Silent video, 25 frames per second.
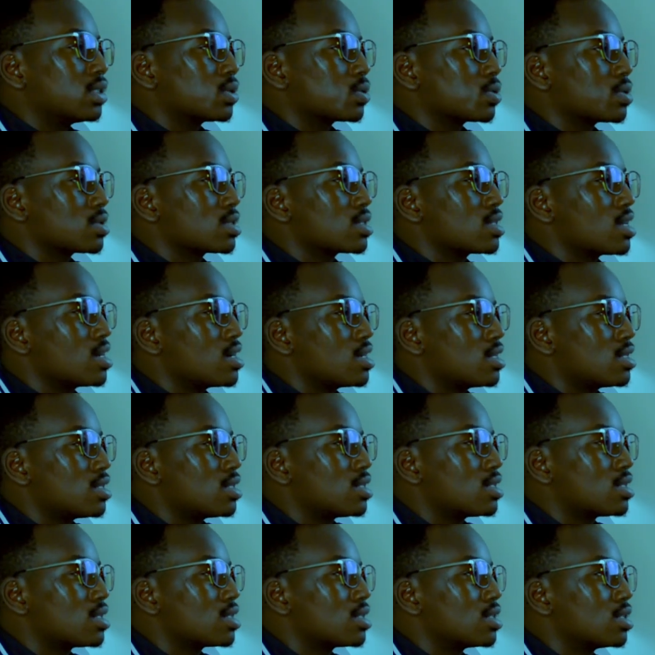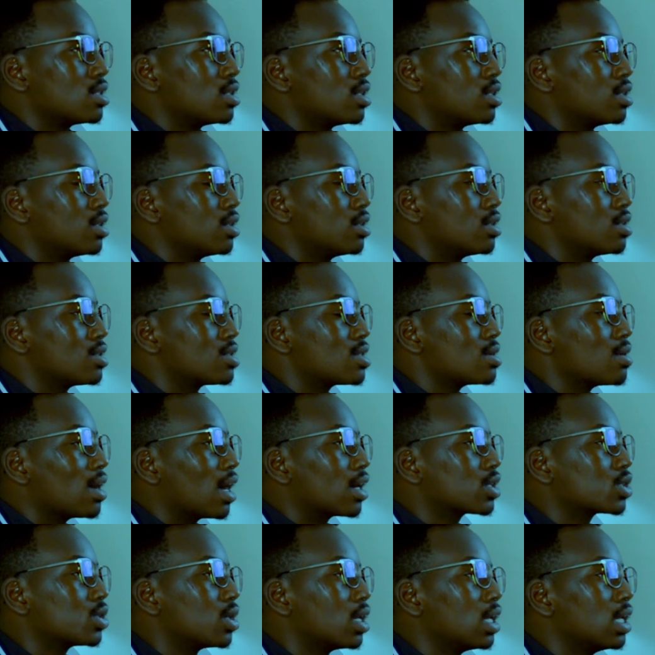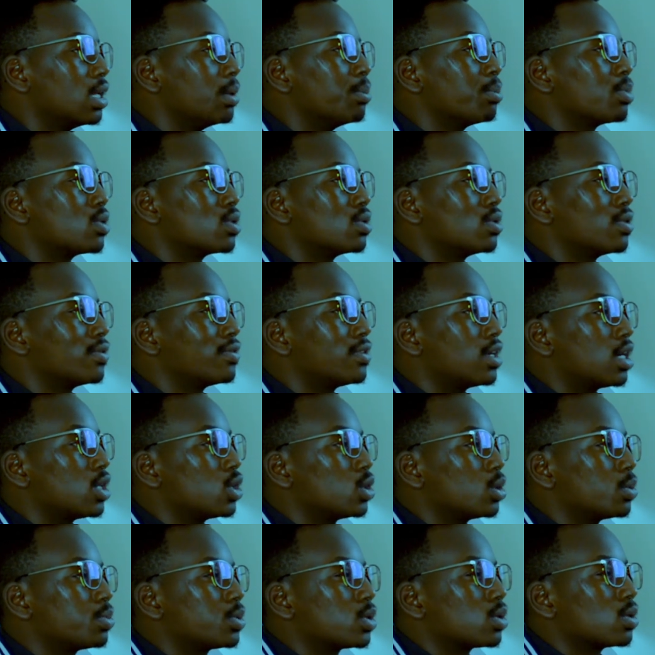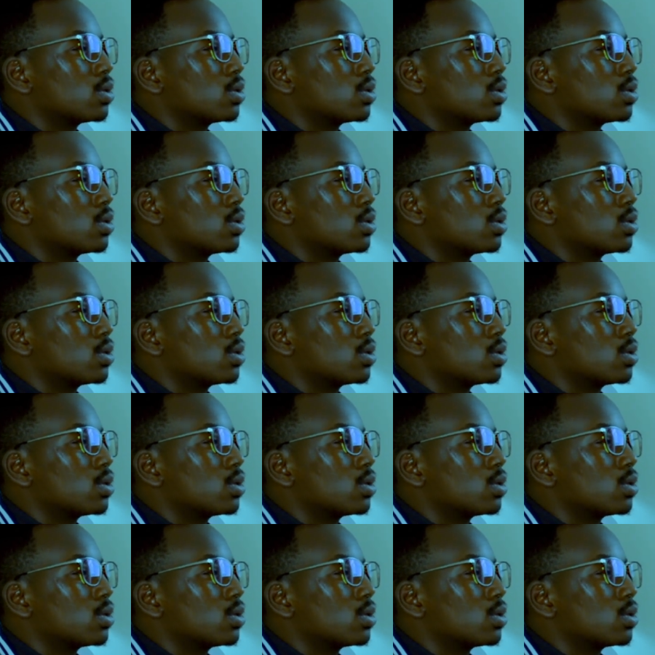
was that this actually improved adoption